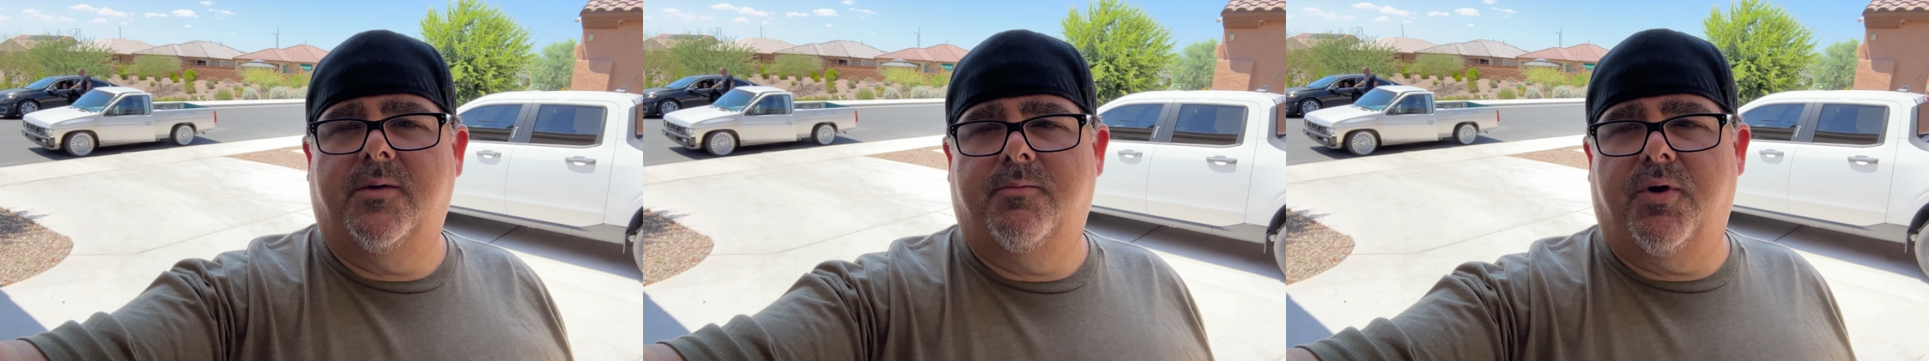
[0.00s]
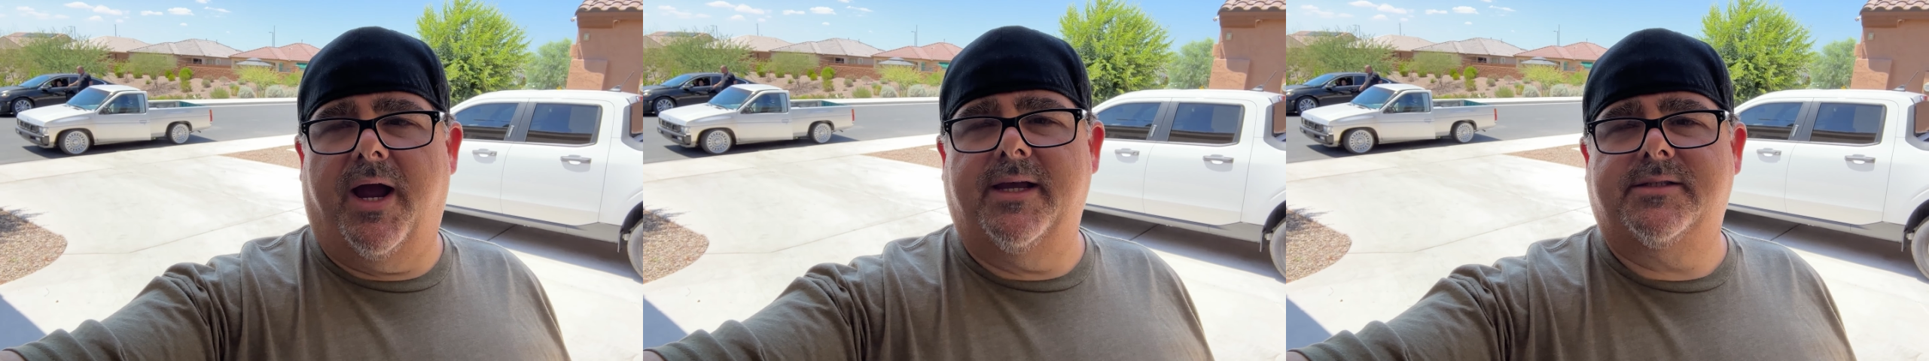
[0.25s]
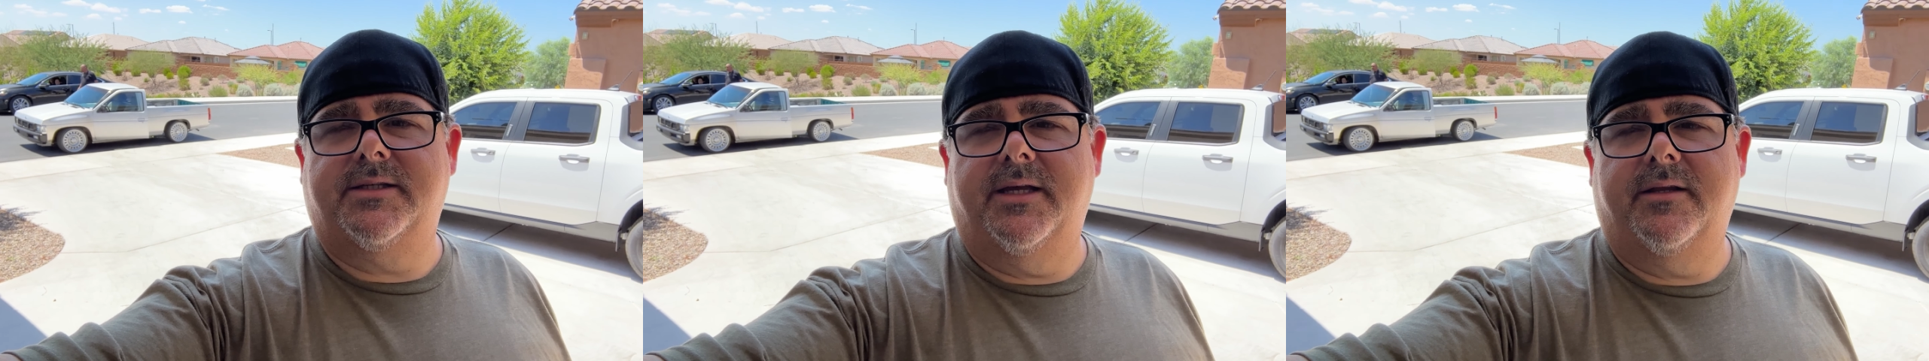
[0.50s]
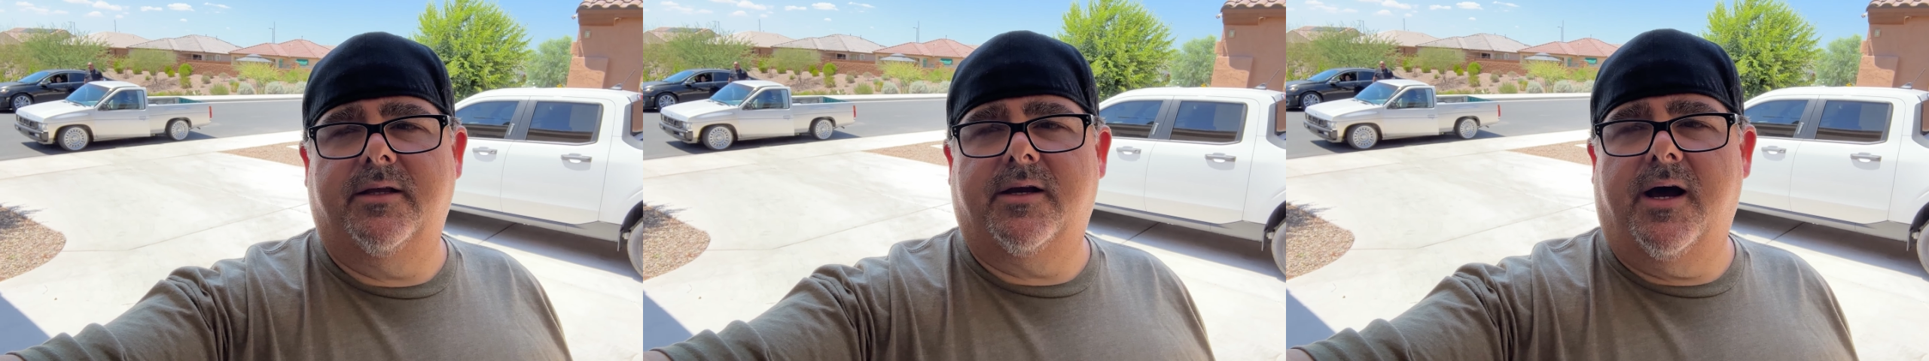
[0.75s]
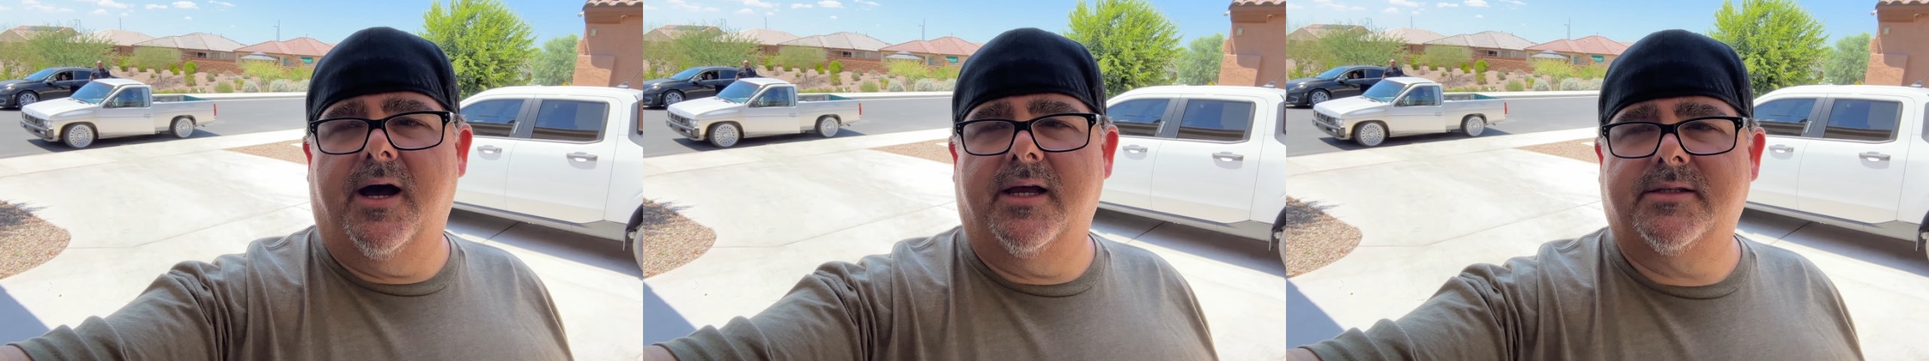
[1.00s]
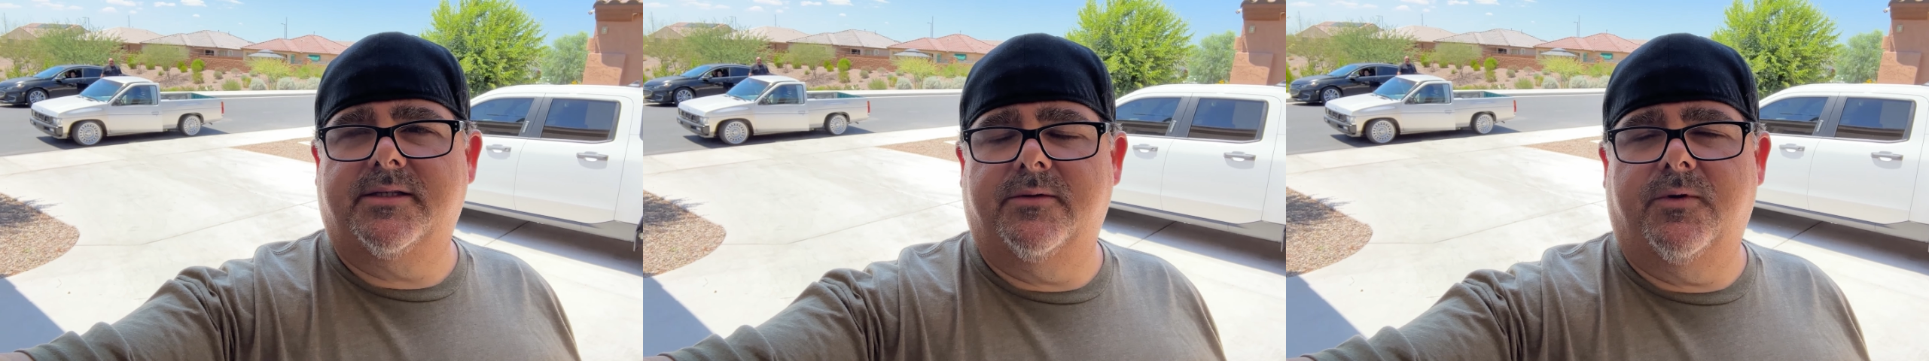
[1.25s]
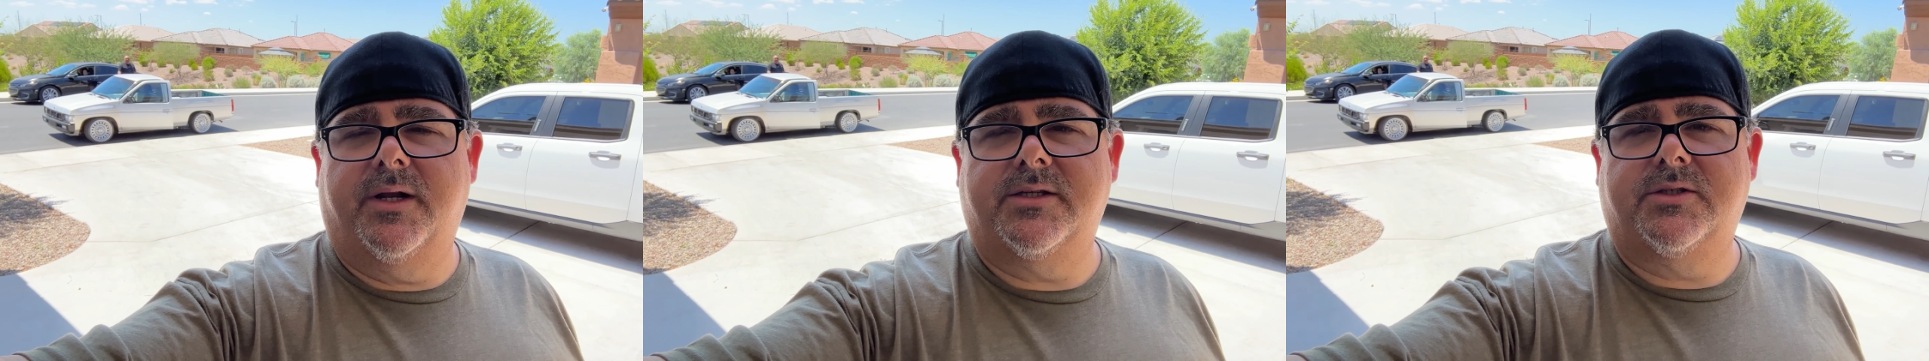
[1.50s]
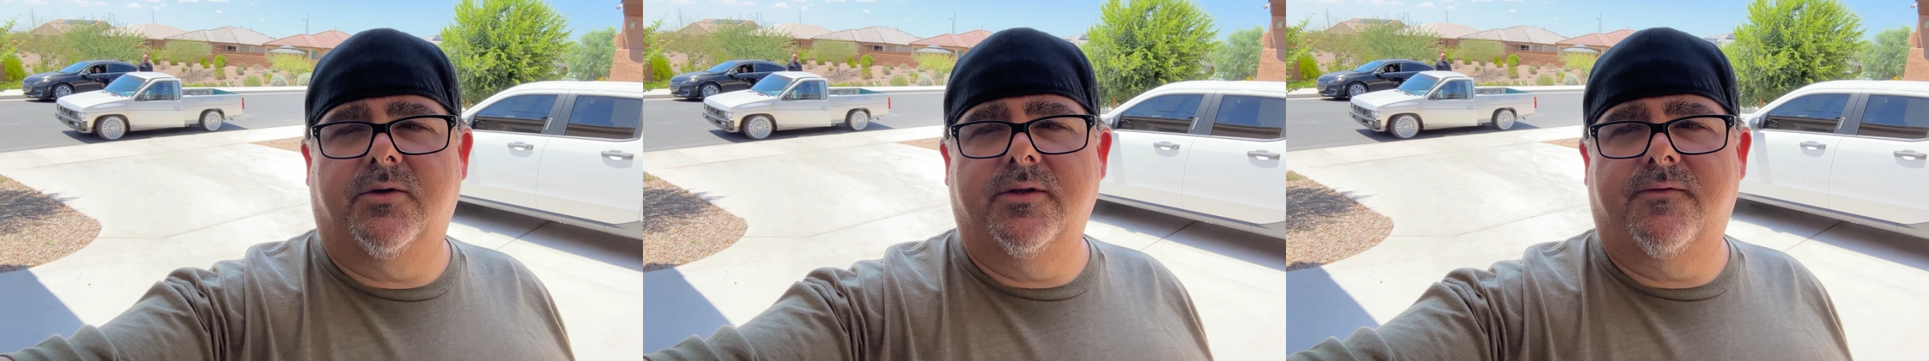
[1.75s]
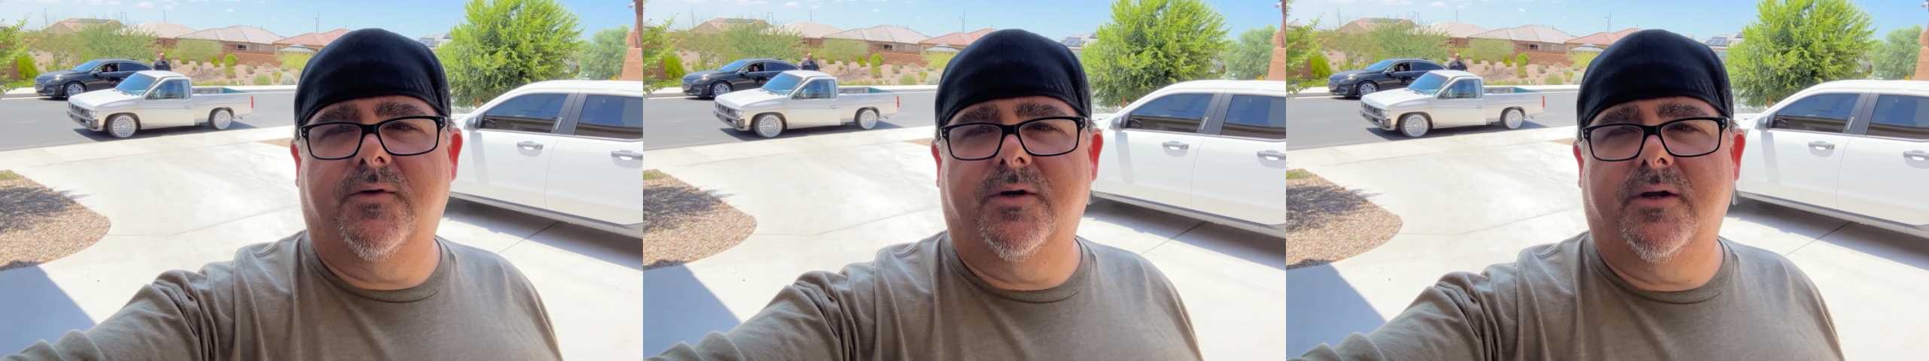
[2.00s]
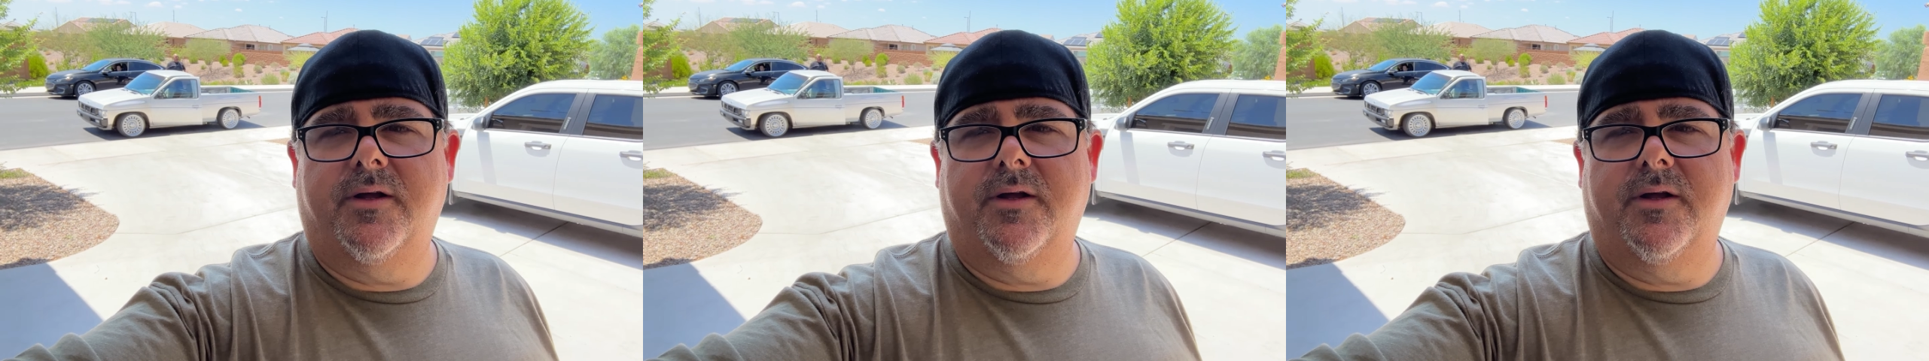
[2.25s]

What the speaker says: price and the cost and what I sold it for and